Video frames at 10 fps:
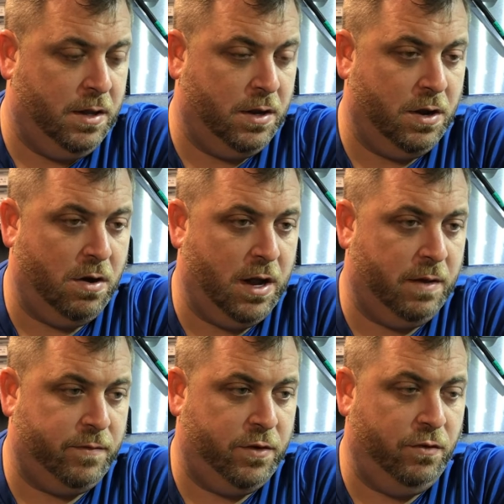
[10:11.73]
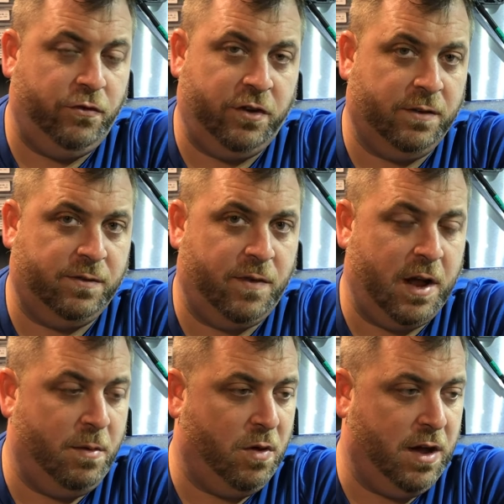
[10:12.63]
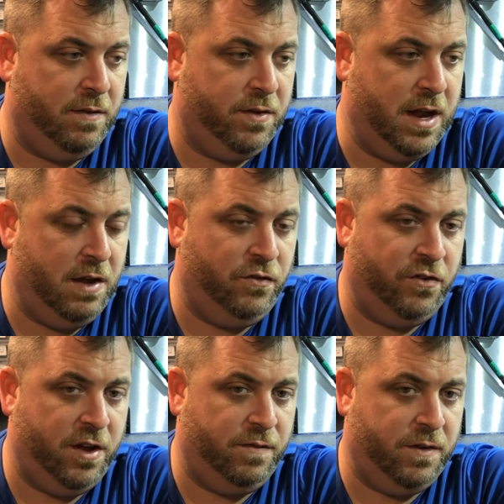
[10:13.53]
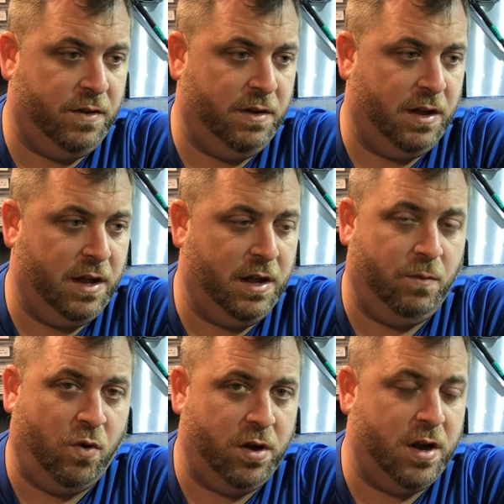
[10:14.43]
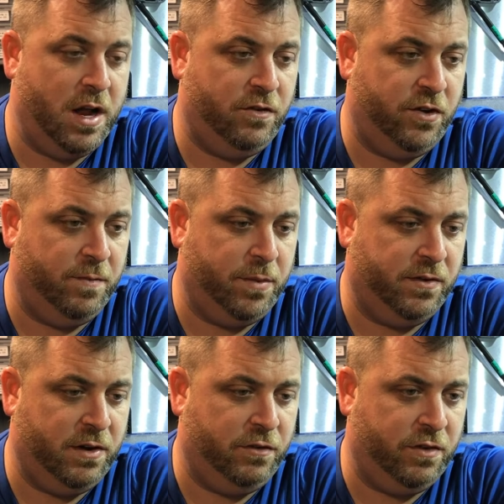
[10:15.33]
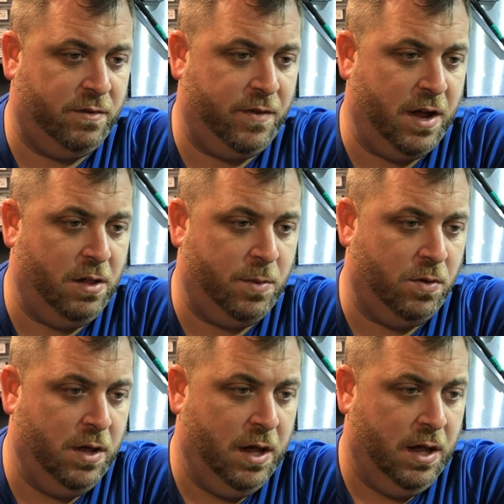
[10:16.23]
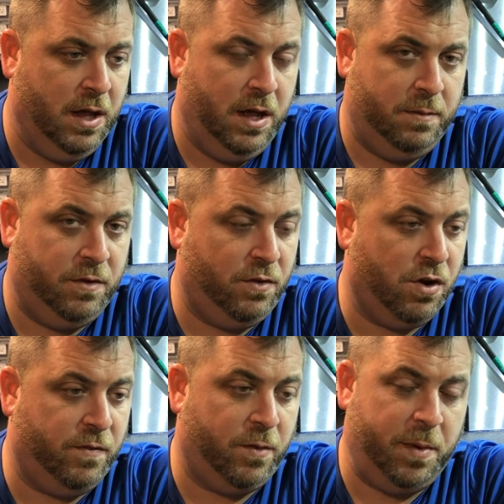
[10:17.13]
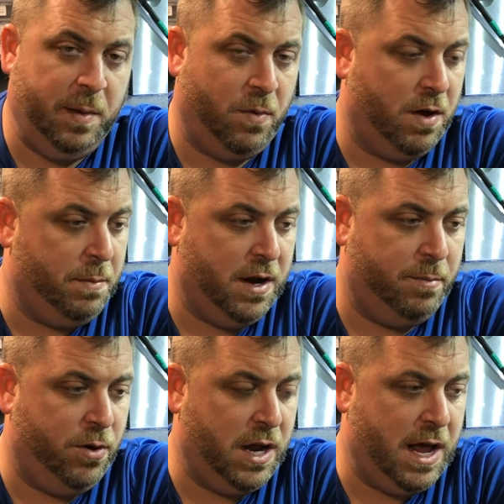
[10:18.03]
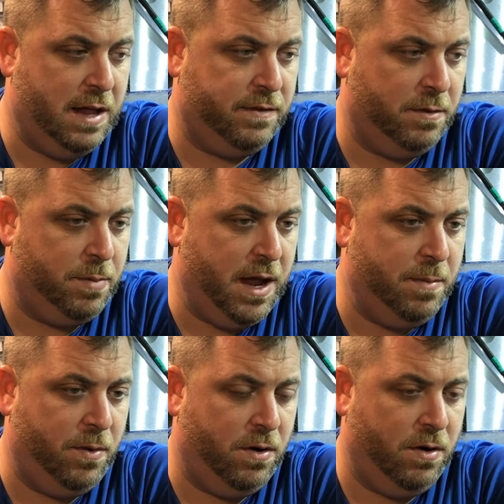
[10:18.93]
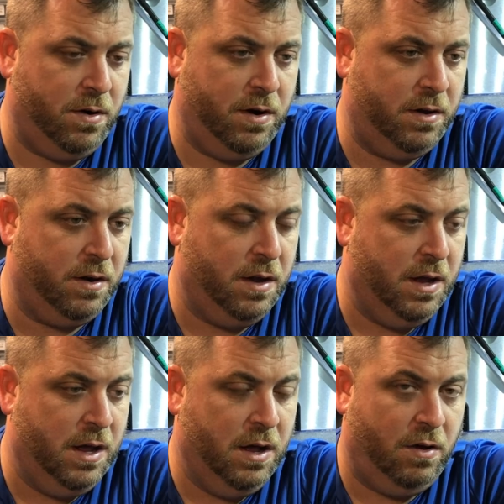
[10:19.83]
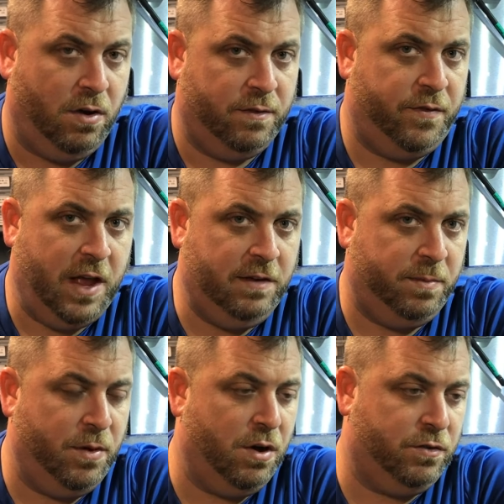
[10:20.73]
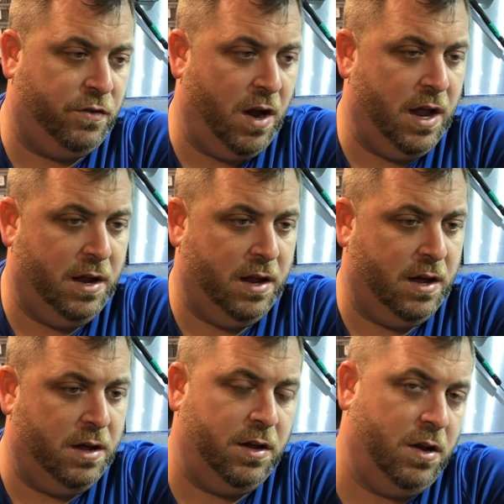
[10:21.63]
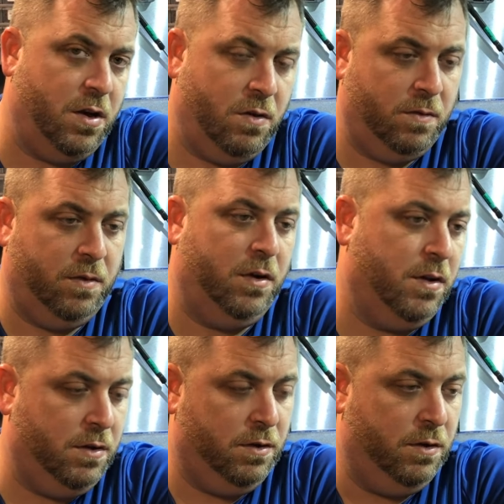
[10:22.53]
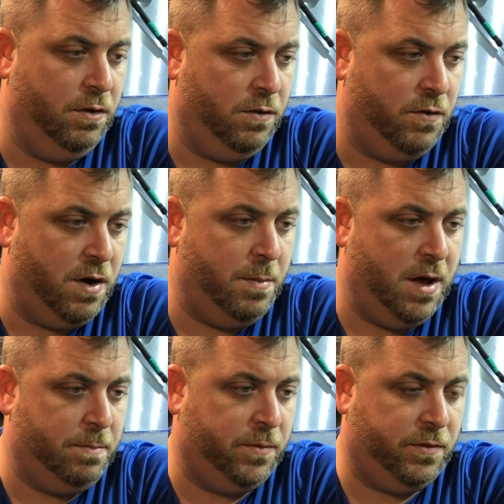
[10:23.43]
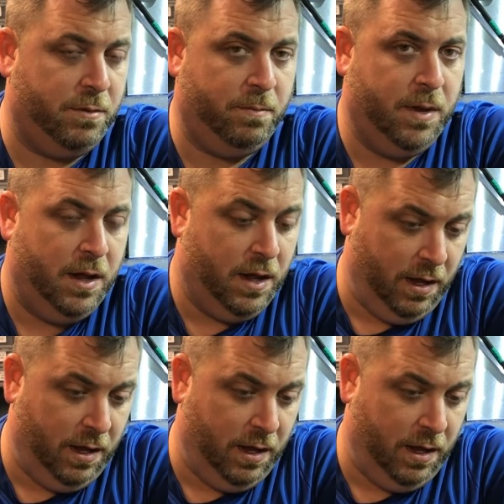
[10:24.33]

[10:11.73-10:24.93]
you know, I have two shifts available. I have day shift and one night shift position available. I'm just looking for people. I mean, I put ads in paper and on Facebook trying to, you know, drum up some